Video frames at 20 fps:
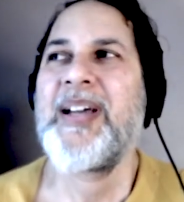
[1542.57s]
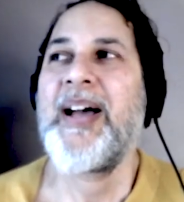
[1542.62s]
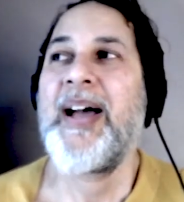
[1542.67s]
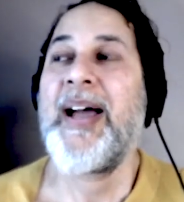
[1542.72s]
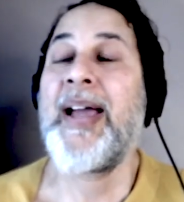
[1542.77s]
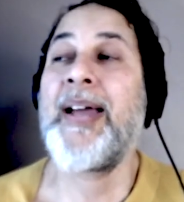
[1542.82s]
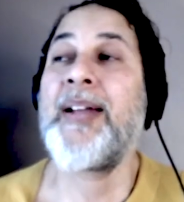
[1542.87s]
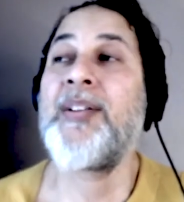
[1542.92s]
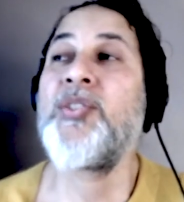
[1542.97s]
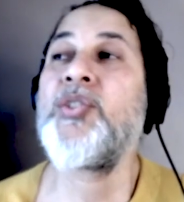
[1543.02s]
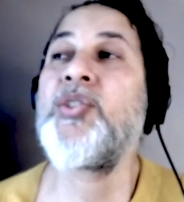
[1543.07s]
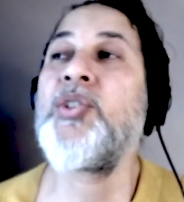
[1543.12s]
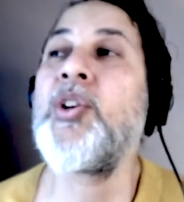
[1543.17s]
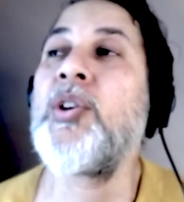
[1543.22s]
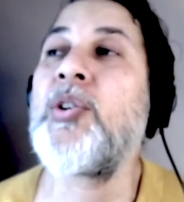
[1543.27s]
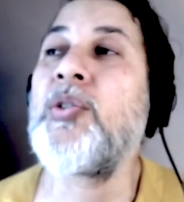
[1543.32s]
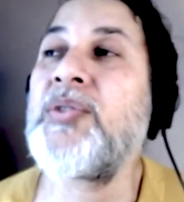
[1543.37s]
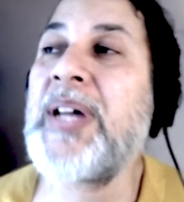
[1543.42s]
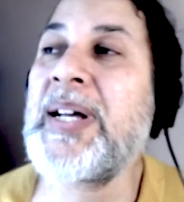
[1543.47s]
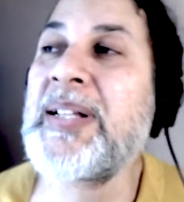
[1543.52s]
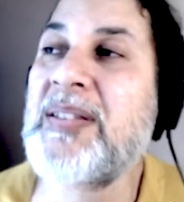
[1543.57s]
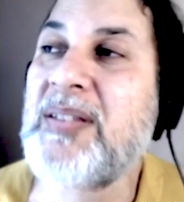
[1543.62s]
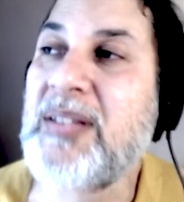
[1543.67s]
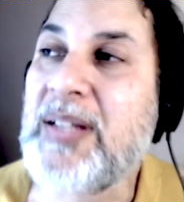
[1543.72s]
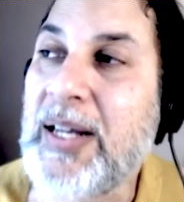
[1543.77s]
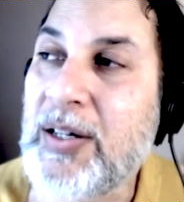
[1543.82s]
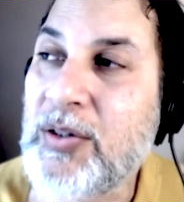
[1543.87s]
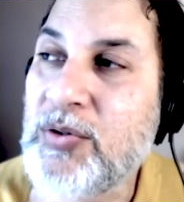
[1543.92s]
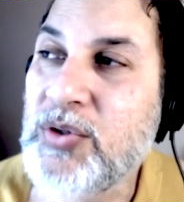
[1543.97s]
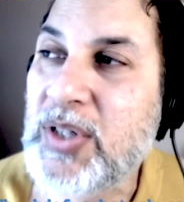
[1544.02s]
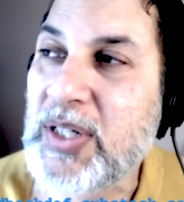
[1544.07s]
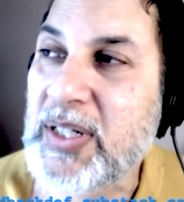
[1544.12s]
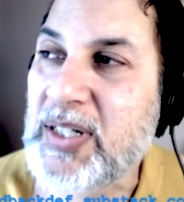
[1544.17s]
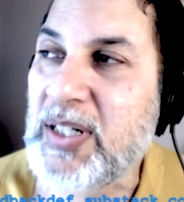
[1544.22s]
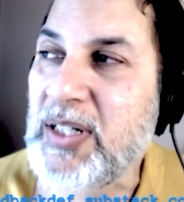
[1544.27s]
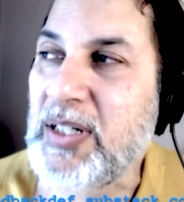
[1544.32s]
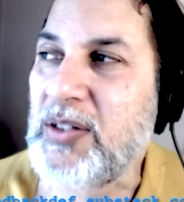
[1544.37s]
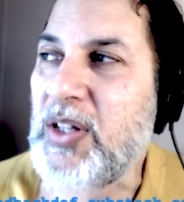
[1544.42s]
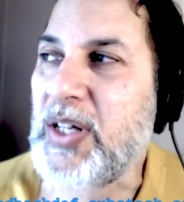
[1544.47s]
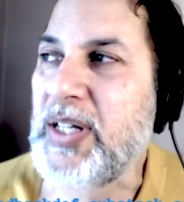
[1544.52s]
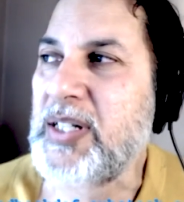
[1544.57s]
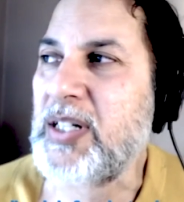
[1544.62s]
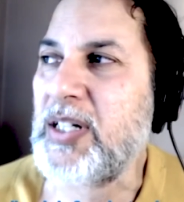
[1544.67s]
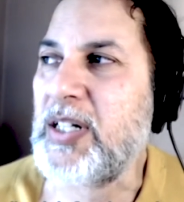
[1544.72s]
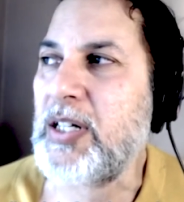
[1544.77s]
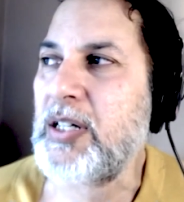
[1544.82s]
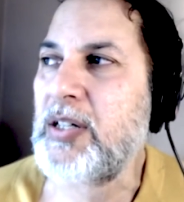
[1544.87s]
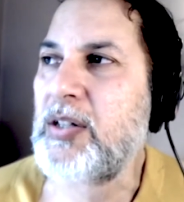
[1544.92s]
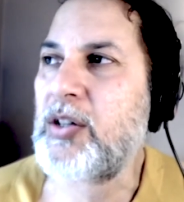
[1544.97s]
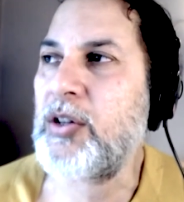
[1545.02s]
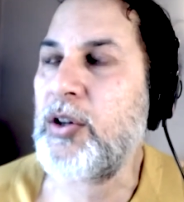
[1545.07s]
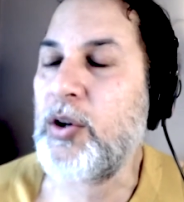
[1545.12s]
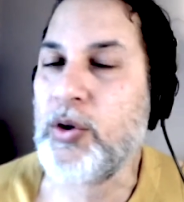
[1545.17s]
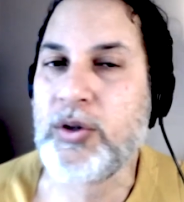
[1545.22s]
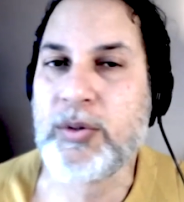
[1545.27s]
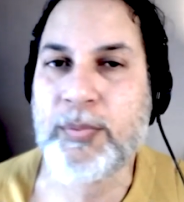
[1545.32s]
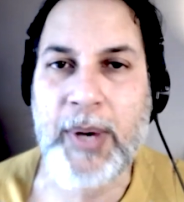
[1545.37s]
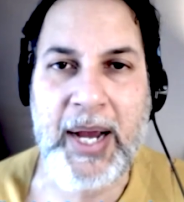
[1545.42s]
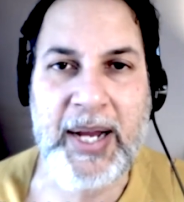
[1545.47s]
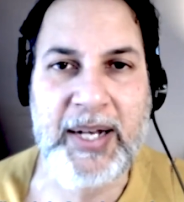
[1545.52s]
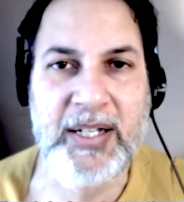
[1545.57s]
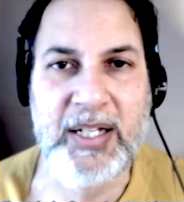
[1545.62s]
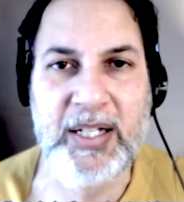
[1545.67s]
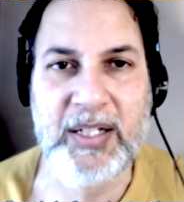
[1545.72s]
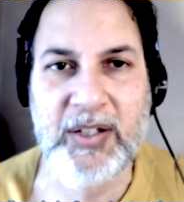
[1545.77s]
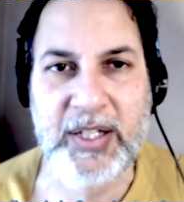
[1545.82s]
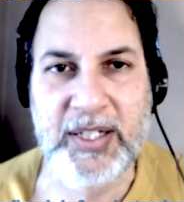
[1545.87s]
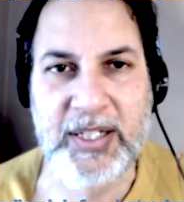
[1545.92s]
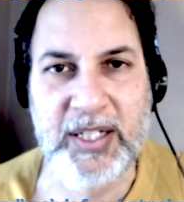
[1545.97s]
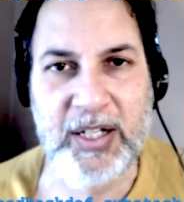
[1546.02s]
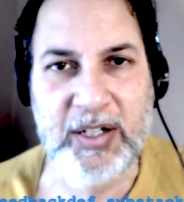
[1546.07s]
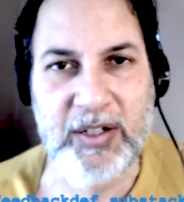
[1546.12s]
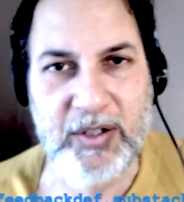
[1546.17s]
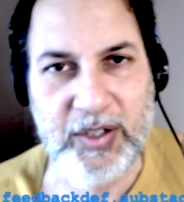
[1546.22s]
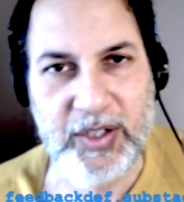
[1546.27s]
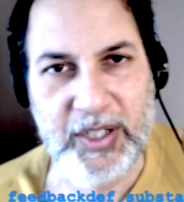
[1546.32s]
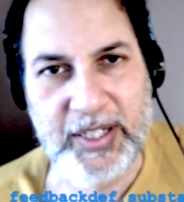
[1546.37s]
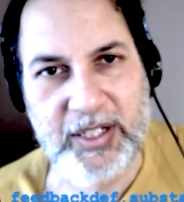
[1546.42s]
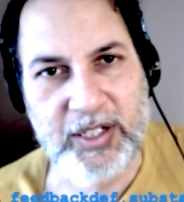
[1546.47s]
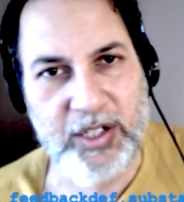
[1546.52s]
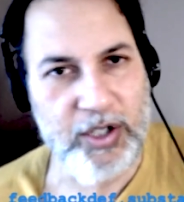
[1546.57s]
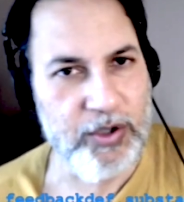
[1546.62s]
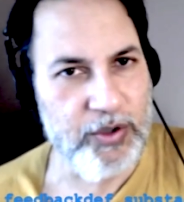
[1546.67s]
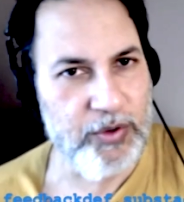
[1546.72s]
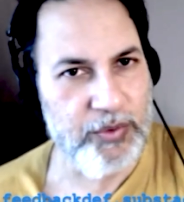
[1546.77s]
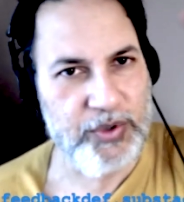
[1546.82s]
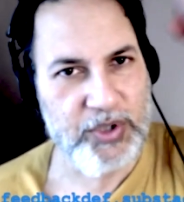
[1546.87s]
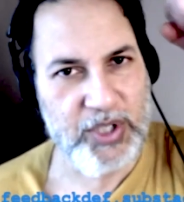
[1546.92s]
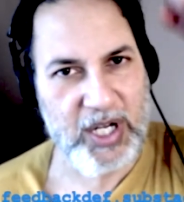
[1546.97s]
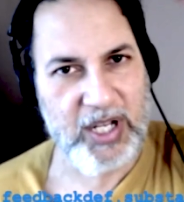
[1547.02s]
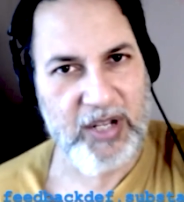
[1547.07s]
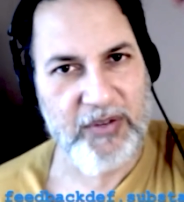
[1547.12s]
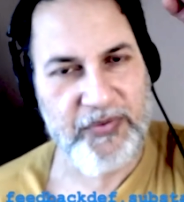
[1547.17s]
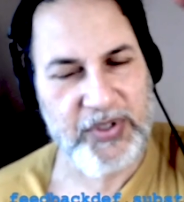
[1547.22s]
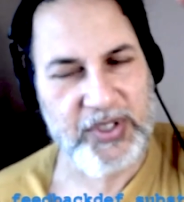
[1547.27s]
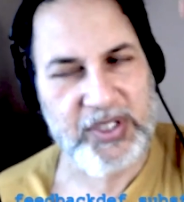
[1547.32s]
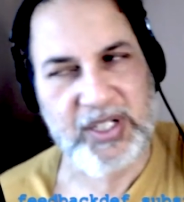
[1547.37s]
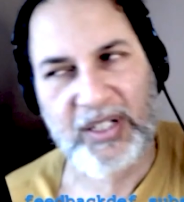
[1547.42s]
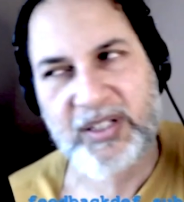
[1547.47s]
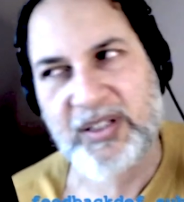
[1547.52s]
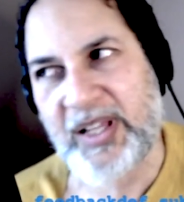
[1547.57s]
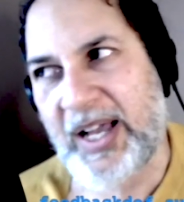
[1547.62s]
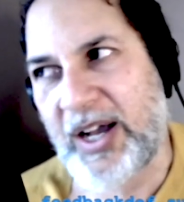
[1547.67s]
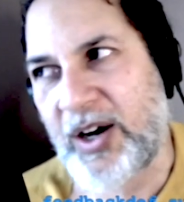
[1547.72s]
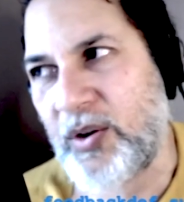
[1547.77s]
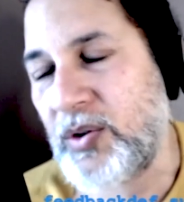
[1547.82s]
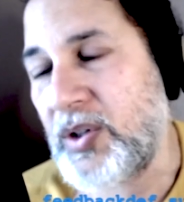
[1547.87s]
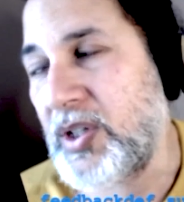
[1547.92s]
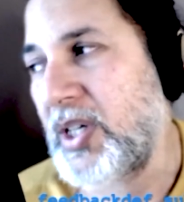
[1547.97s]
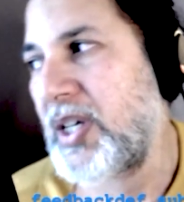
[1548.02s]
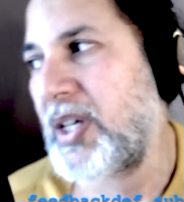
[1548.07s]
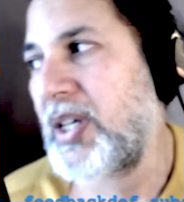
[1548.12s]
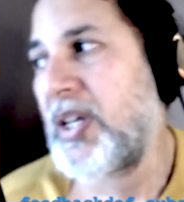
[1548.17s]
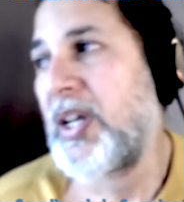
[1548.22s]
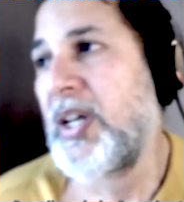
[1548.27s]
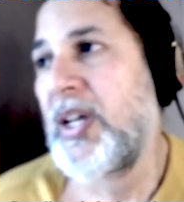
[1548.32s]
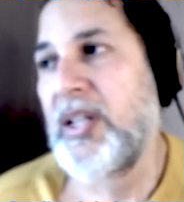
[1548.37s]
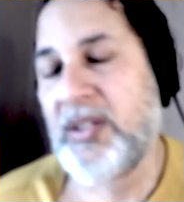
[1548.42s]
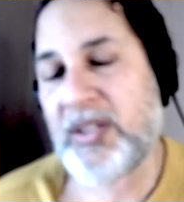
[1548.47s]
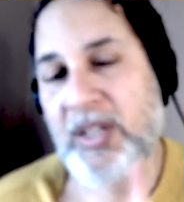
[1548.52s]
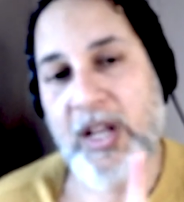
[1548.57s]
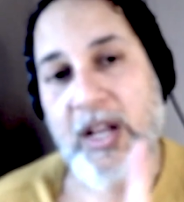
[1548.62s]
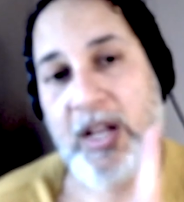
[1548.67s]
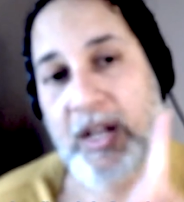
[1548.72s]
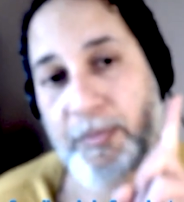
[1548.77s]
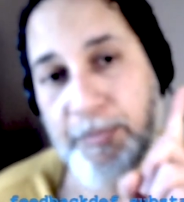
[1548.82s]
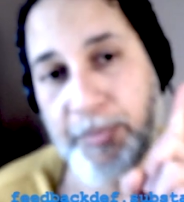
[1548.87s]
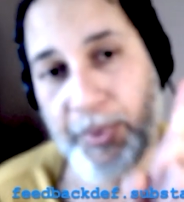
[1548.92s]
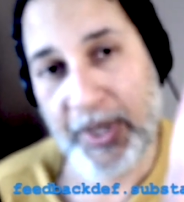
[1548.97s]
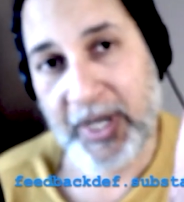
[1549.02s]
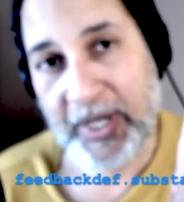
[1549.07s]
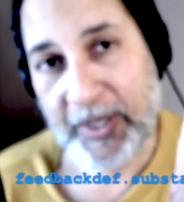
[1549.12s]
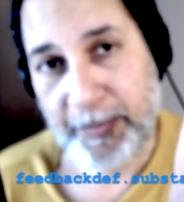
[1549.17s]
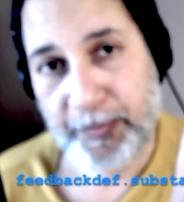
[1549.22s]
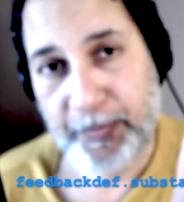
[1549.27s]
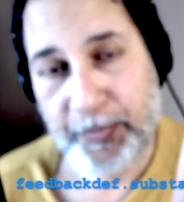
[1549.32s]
And, that sounds like a closed-minded, shaking fisted cloud take, but